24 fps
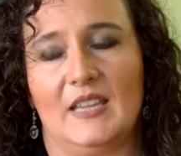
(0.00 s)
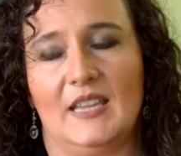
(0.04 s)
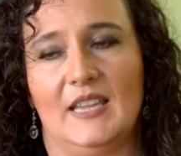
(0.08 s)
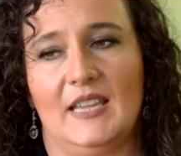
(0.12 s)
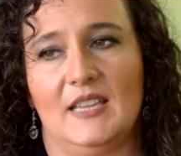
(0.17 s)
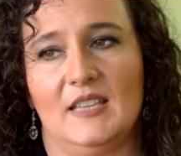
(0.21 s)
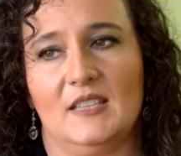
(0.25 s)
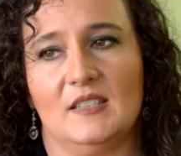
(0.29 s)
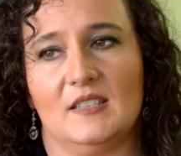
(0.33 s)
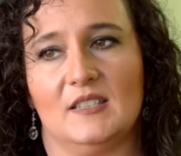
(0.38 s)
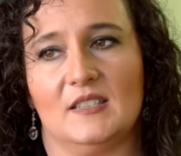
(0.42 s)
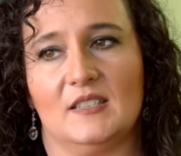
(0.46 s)

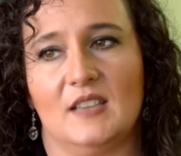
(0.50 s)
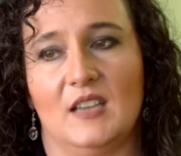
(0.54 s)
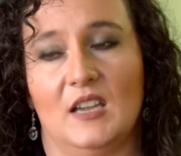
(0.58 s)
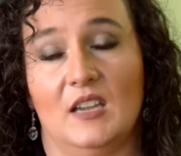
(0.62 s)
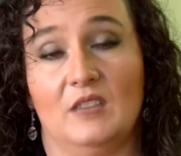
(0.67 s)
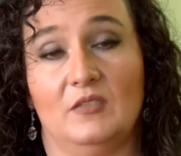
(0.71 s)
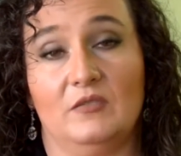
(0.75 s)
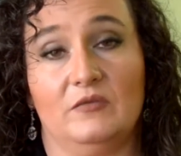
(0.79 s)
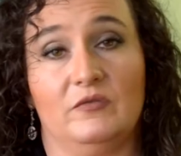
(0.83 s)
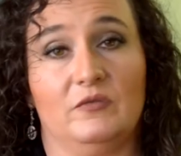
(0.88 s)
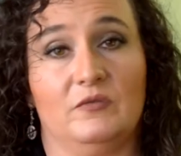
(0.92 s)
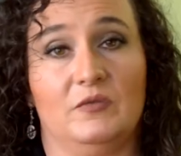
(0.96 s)
It's
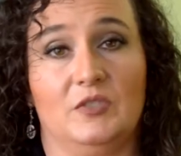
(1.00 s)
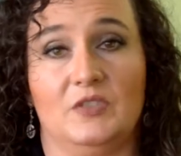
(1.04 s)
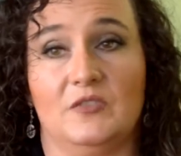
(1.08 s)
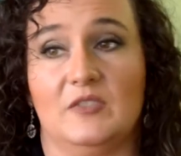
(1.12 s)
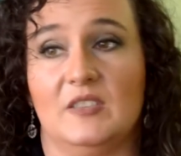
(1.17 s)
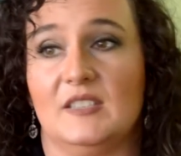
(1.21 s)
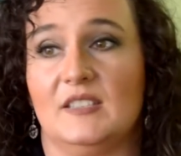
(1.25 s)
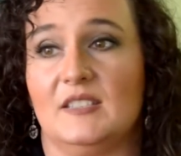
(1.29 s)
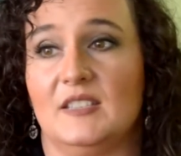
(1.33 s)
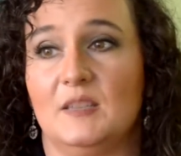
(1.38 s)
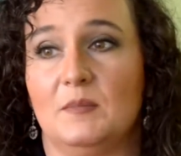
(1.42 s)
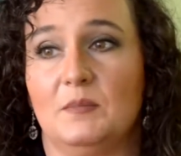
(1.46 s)
for
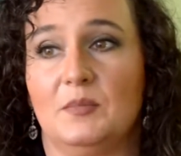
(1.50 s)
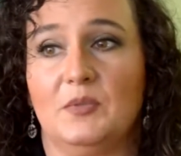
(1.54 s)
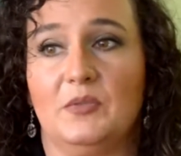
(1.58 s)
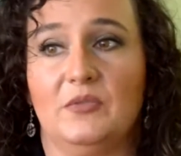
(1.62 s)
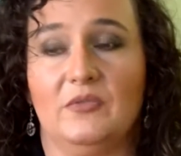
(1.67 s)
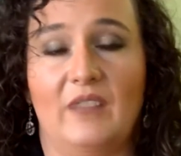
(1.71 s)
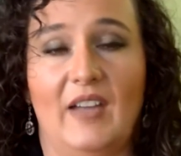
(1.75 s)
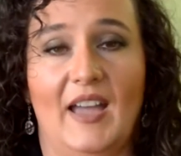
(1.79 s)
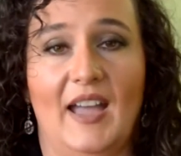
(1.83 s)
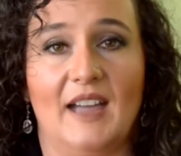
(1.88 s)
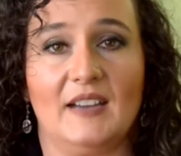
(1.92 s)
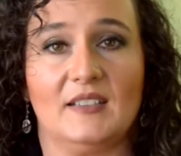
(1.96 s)
the simple
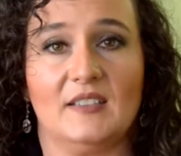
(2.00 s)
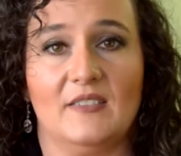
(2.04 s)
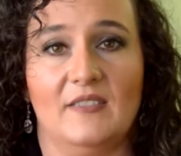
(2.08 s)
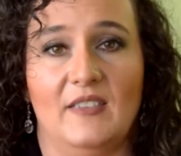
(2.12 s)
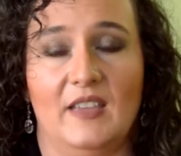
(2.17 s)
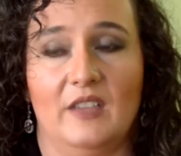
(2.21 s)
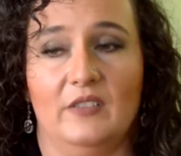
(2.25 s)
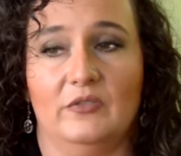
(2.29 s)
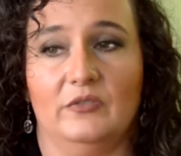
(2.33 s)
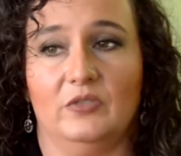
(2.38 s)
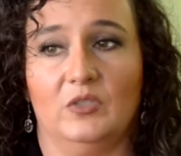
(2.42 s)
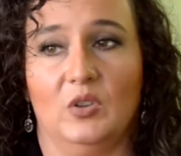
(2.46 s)
fact
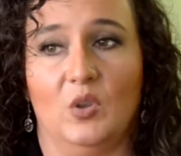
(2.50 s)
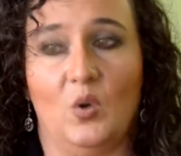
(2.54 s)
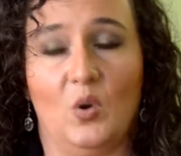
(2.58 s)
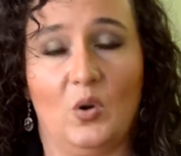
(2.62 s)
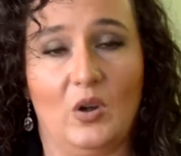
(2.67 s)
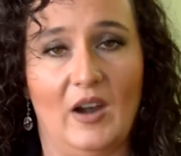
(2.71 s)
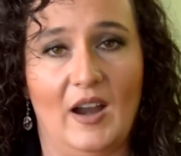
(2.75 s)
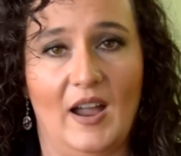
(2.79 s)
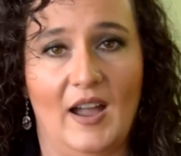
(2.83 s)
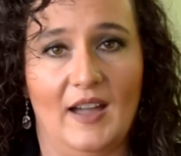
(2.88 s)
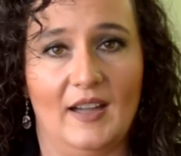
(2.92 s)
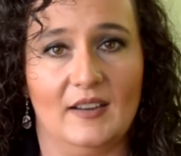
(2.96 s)
that
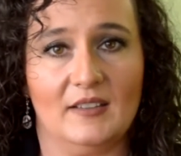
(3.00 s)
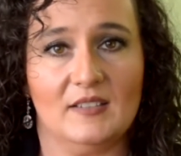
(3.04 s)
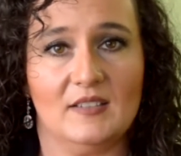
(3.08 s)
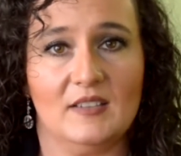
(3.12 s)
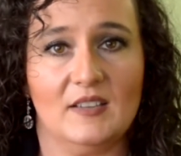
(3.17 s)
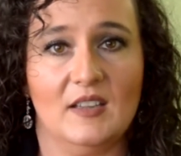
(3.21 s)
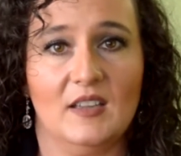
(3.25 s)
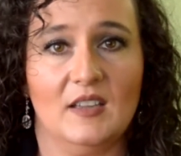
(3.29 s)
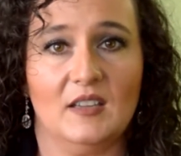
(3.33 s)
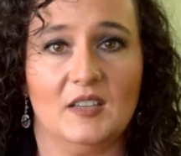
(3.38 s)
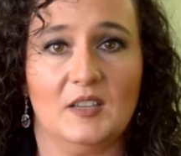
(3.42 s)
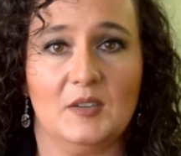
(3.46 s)
fluoride
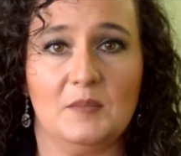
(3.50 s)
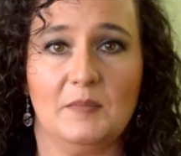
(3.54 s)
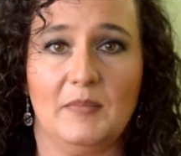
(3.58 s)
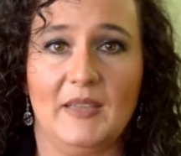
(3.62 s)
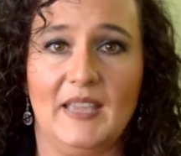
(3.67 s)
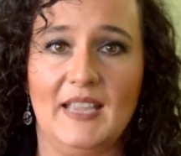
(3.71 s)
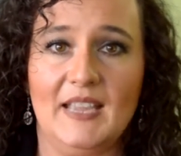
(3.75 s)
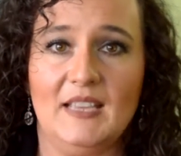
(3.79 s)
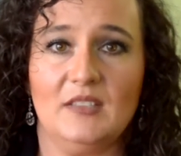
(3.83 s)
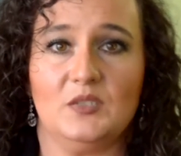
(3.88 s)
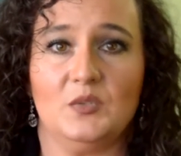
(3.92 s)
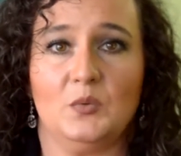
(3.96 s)

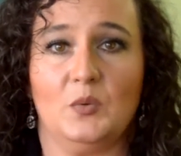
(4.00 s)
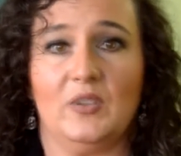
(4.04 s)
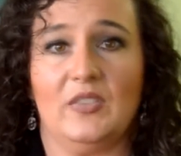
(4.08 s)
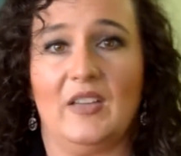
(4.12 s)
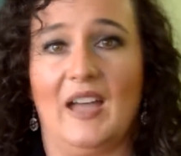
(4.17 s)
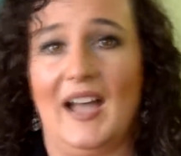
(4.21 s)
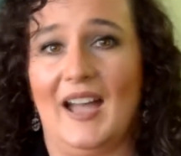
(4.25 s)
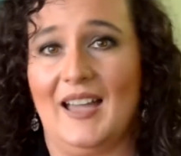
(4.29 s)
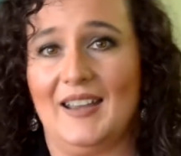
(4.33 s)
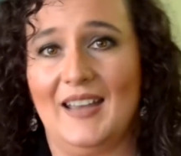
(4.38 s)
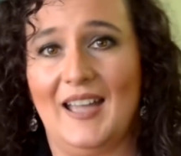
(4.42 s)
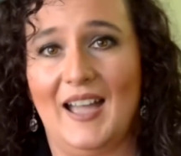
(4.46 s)
competes with
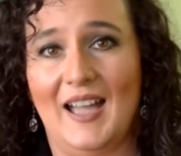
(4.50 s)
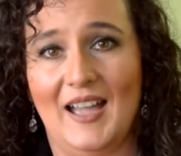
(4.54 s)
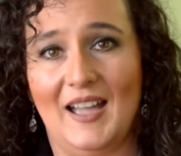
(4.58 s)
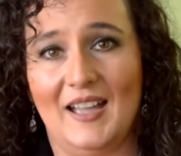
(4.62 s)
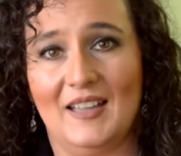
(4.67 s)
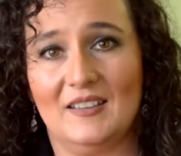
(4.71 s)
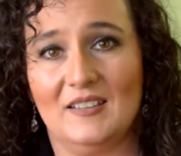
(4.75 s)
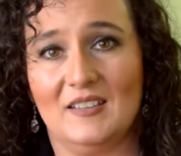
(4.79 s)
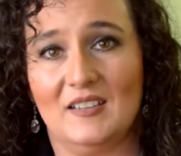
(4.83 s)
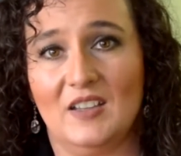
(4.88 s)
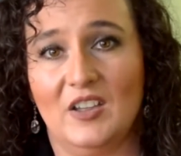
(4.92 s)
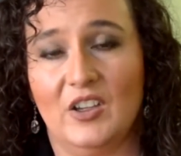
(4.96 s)

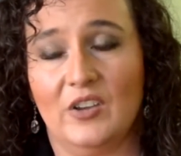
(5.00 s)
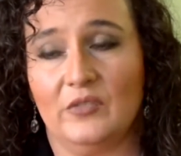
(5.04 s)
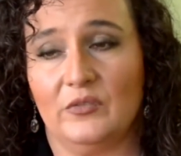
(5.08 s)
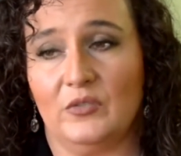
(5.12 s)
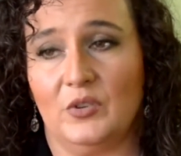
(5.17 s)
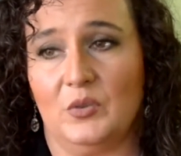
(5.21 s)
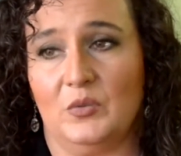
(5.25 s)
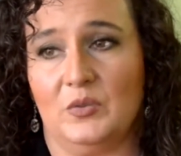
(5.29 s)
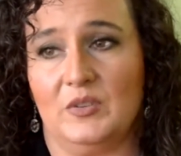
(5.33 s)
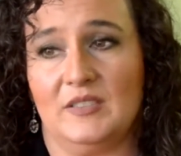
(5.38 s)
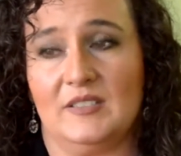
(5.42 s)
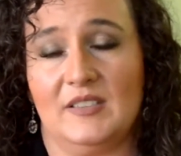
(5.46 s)
iodine
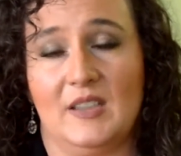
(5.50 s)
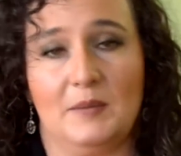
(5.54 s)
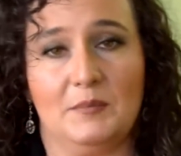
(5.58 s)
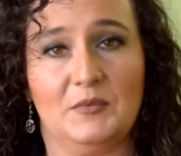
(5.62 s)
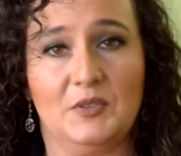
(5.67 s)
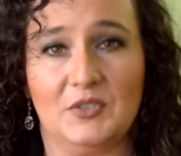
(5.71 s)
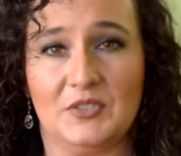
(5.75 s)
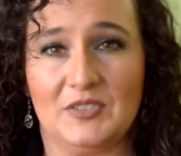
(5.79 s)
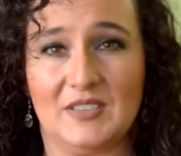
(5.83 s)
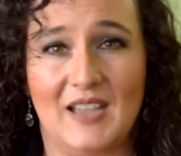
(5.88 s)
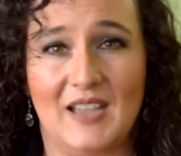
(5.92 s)
for receptor